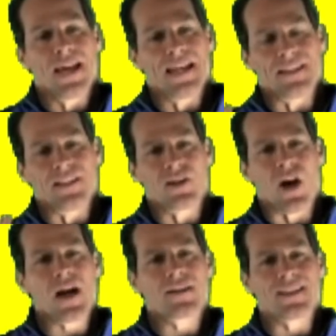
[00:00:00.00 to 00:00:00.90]
is a
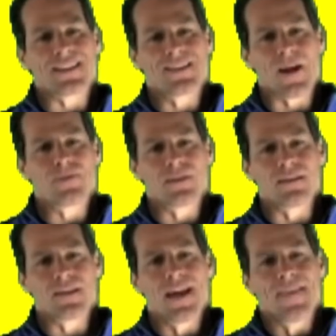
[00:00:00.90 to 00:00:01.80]
toxic
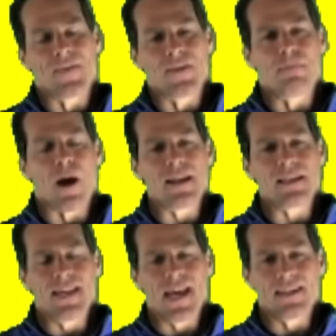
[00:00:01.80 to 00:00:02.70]
substance that the body
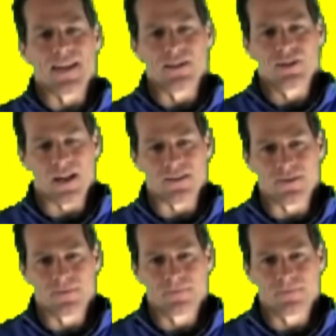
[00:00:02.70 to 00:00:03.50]
can't digest.